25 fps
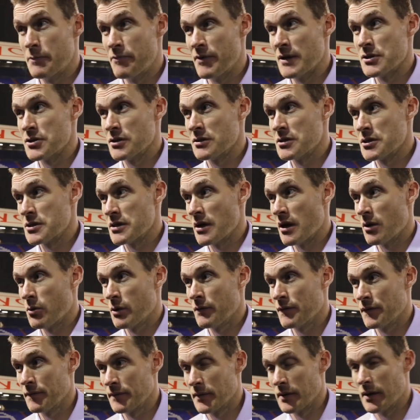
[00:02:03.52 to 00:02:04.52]
pressure to start
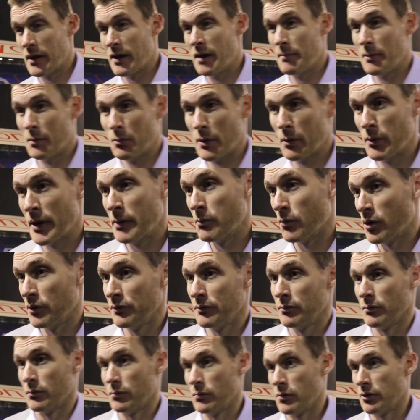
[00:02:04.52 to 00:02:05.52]
with, um, and we went
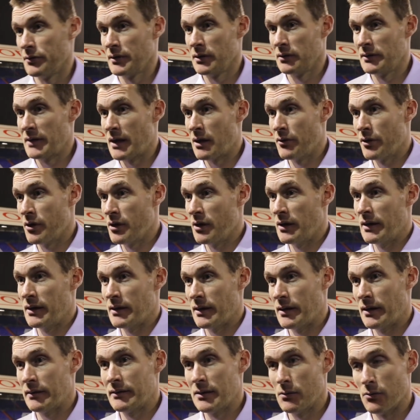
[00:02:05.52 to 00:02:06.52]
1-0 one, nil down early,
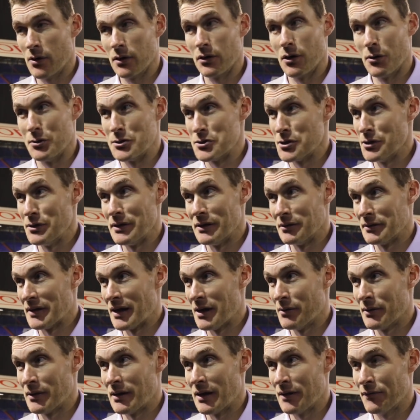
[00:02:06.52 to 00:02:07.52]
and I didn't want to go 2-0
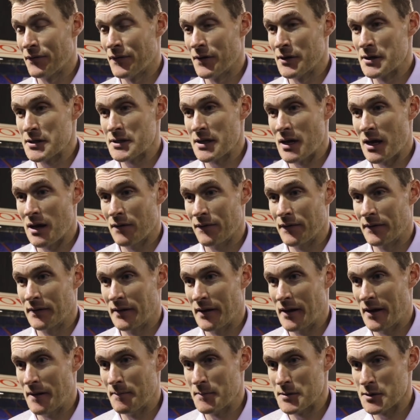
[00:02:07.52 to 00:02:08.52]
down in that first half.
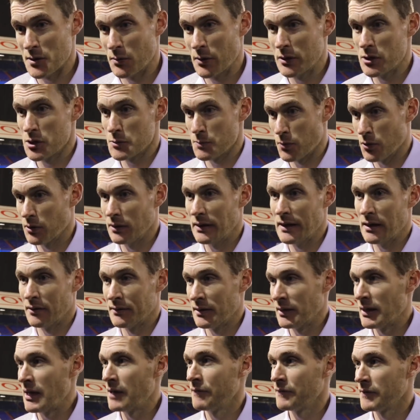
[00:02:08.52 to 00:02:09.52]
Um, so we just put Lee
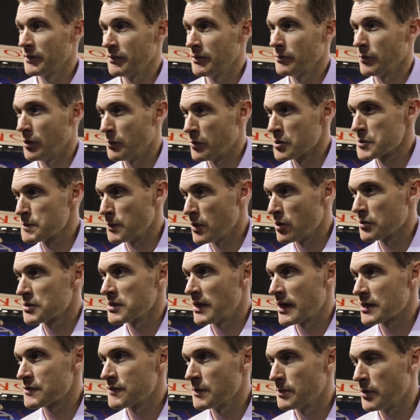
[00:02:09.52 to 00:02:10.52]
on the left and almost blocked
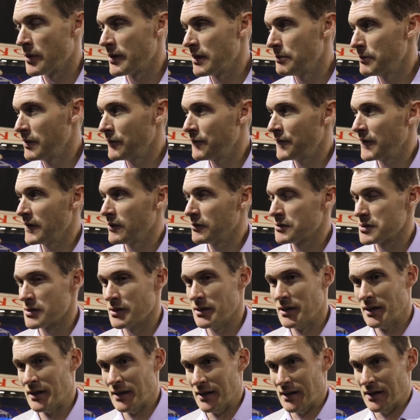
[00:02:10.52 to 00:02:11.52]
an extra body in midfield
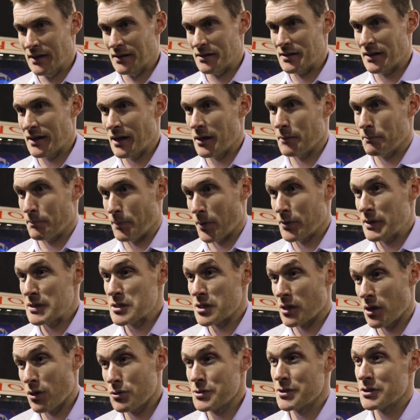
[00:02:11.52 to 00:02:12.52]
to, to get
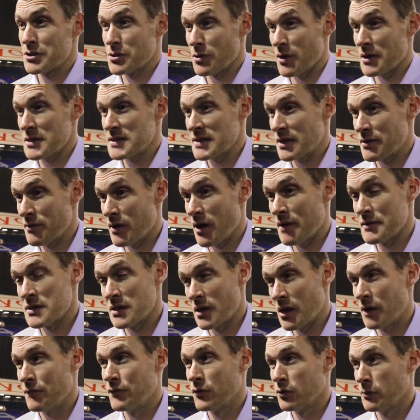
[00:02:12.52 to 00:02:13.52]
bodies closer to our centre halves
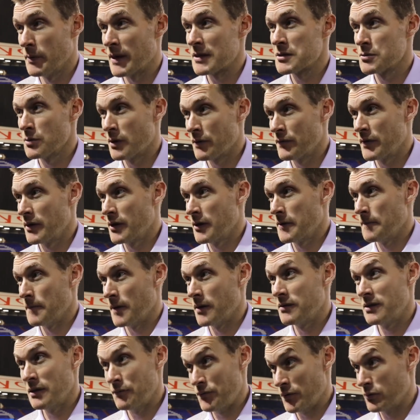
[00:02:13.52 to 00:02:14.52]
and our fullbacks were having a,
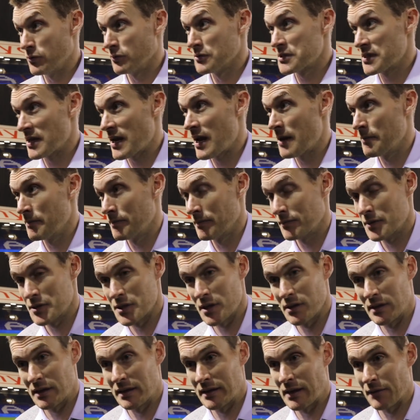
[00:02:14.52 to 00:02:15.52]
a, difficult time,
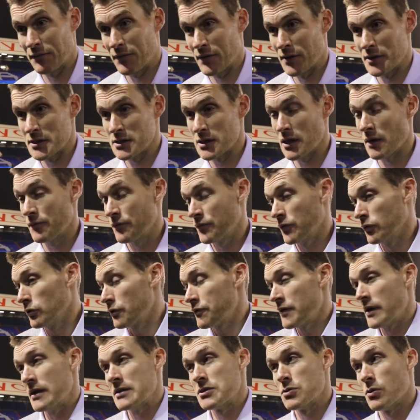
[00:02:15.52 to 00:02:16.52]
certainly in that first half. Full
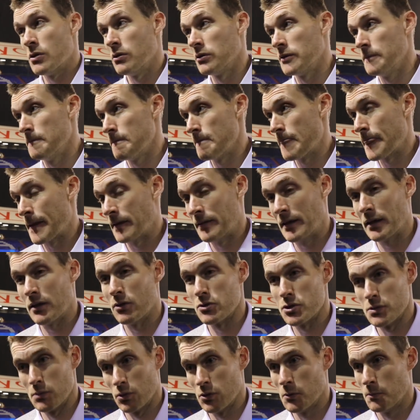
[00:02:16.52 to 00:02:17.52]
credit to Oldham, and they
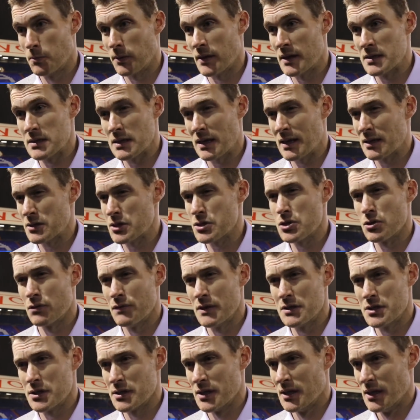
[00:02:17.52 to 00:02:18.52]
got some good players. The
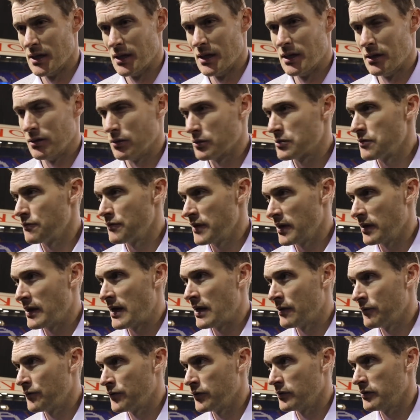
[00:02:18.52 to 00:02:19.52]
Surridge looked a real
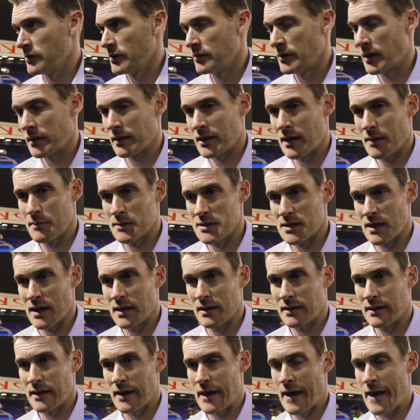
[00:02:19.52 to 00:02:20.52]
handful in that game
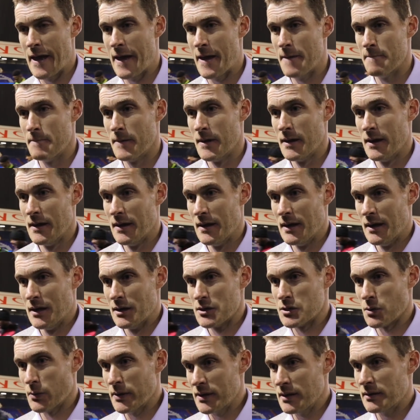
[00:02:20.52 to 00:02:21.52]
today. Um,
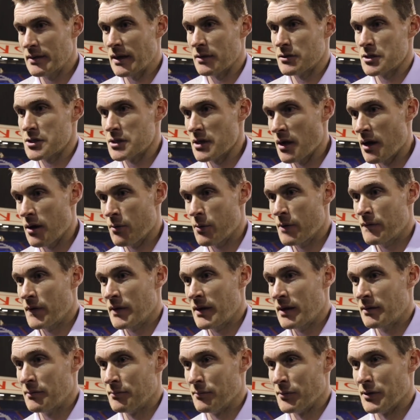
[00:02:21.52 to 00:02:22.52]
so we did that to start with,
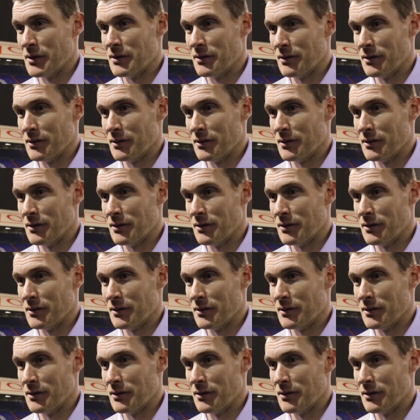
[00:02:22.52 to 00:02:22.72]
and then